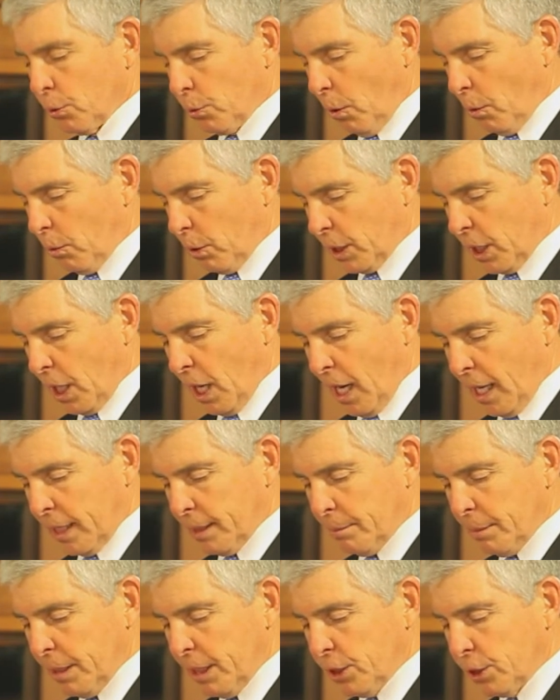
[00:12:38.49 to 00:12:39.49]
grow
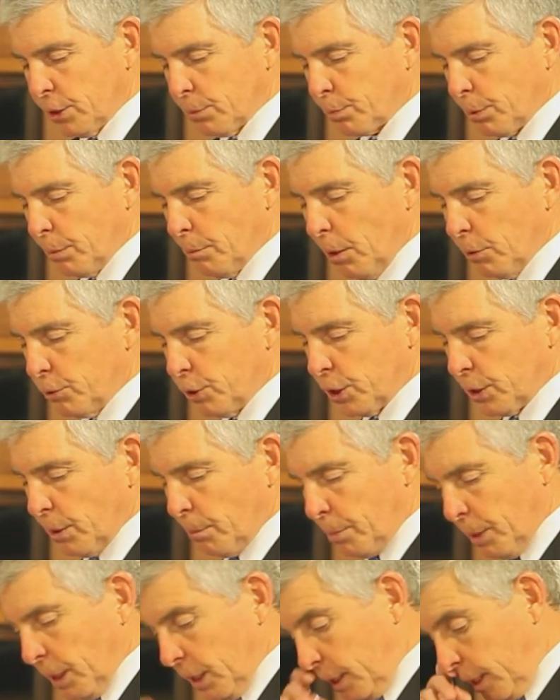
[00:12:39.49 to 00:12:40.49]
economies, promote
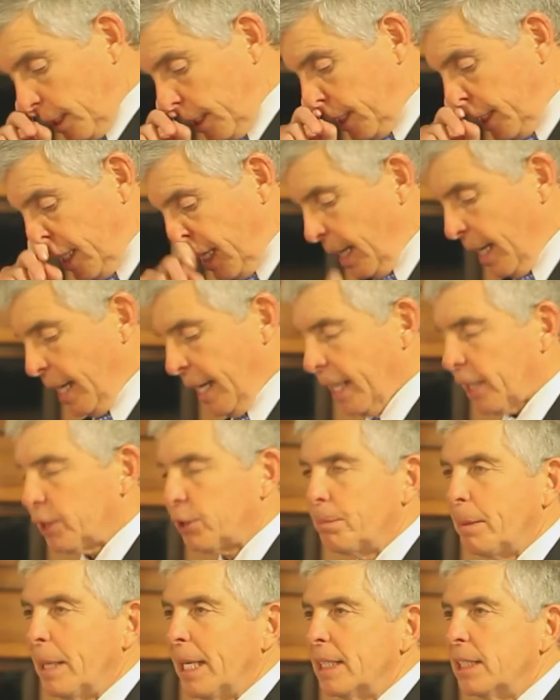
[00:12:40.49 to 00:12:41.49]
stability,
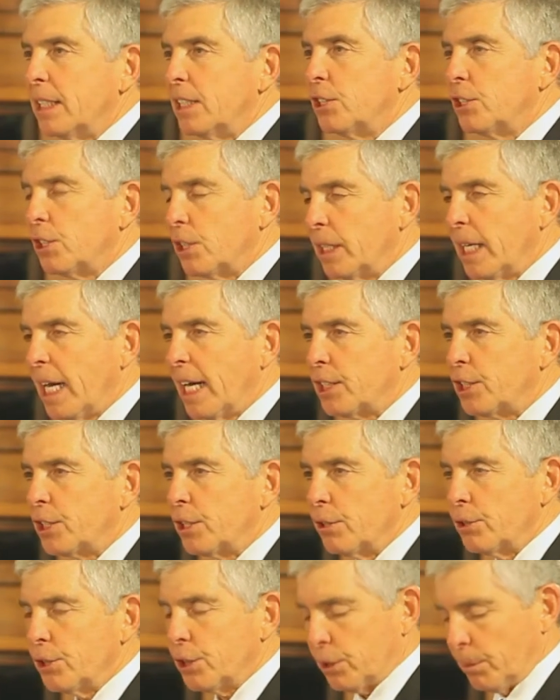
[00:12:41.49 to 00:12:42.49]
expand
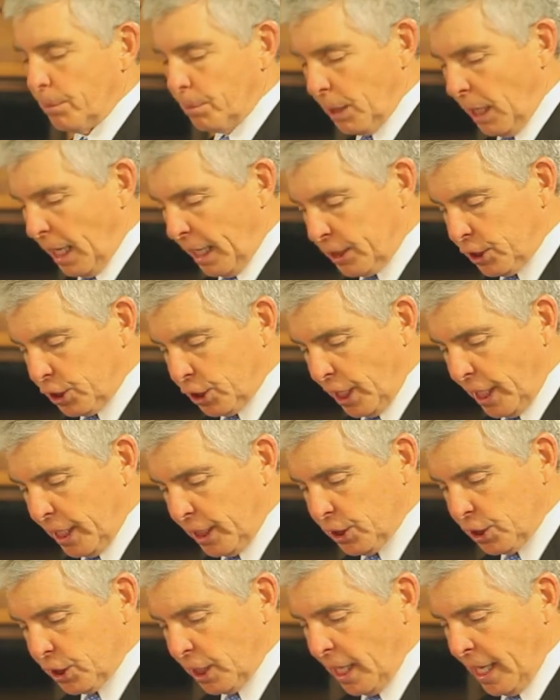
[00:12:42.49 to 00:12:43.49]
international supply
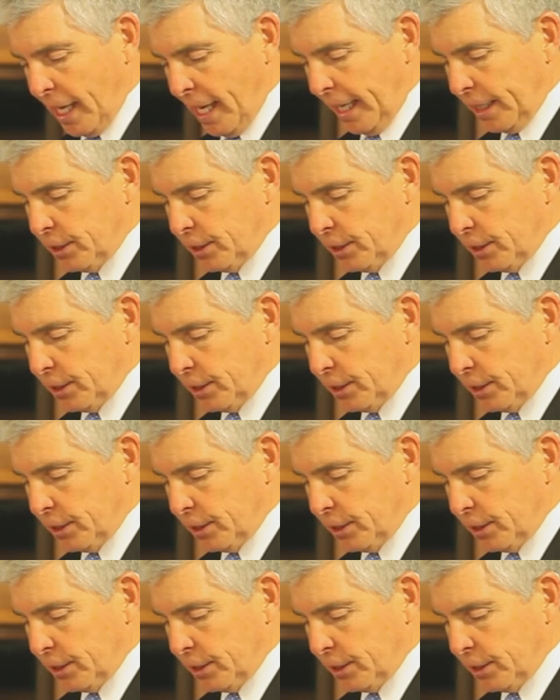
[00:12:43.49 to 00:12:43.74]
chains,